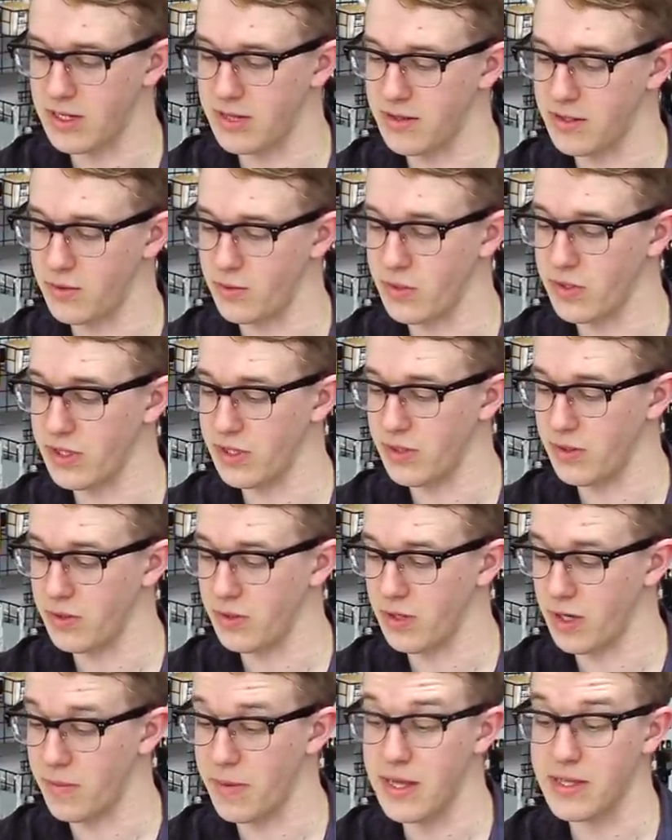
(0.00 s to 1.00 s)
and then
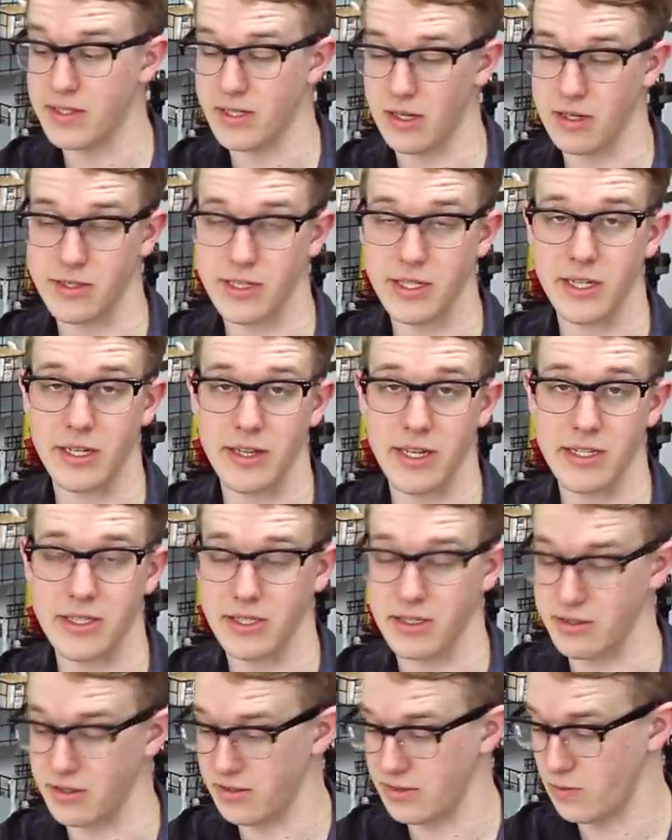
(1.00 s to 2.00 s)
really amazing articulation